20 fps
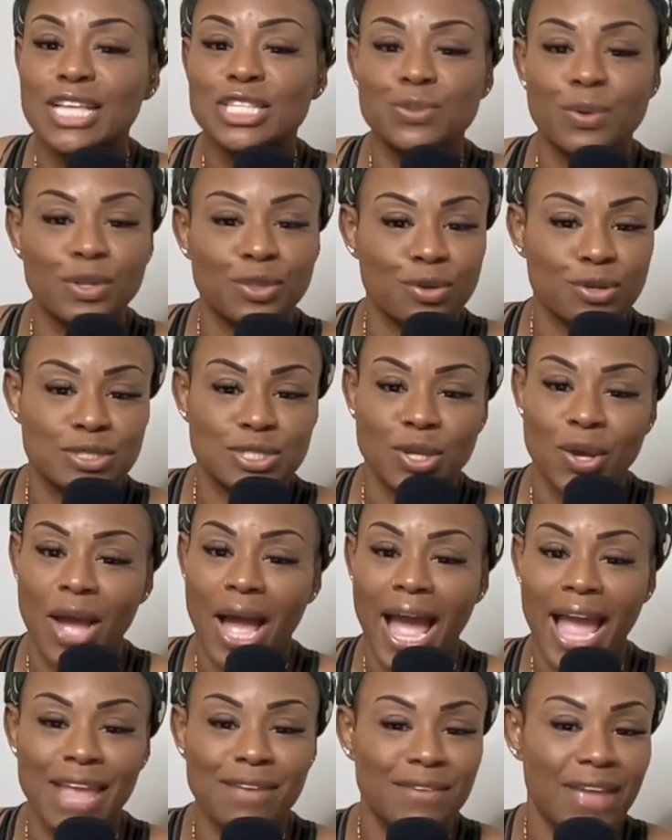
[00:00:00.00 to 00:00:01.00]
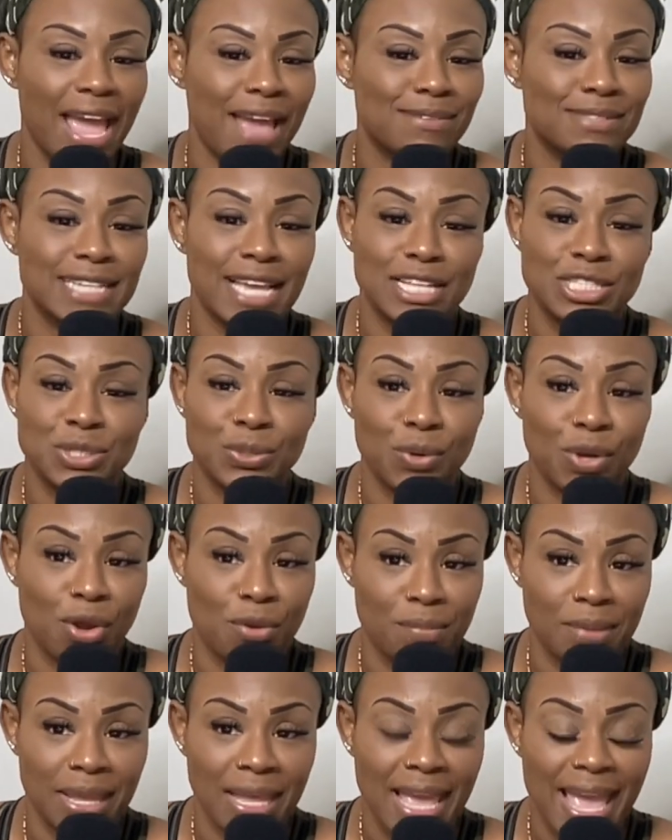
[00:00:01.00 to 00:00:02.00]
23rd Psalm. I even have it tattooed on
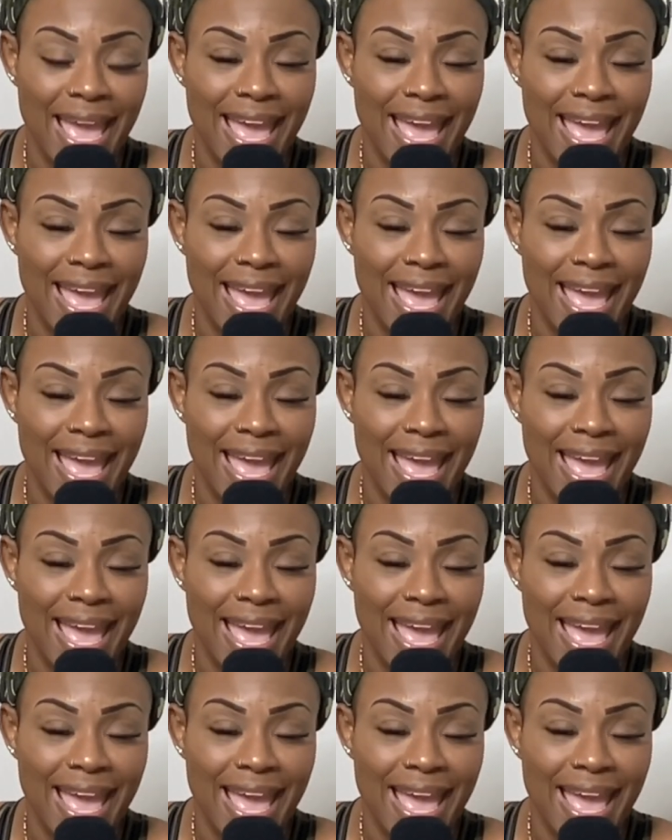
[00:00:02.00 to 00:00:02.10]
me.